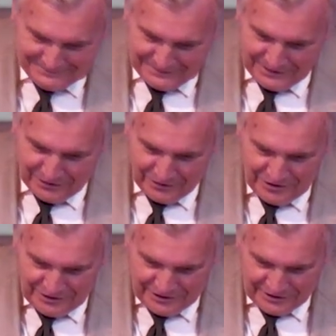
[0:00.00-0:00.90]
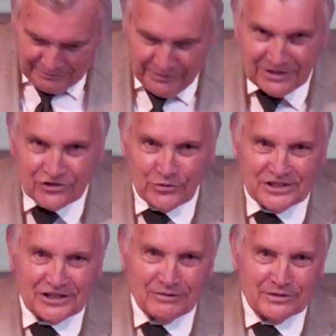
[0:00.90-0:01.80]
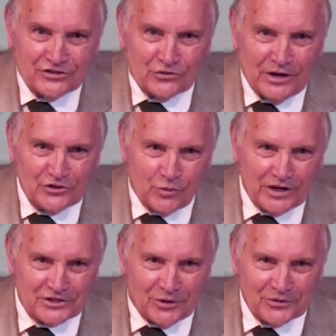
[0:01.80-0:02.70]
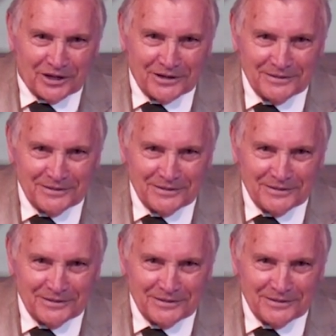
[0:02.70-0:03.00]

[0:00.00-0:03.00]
you know, you, you, ministries come in strange ways, don't they?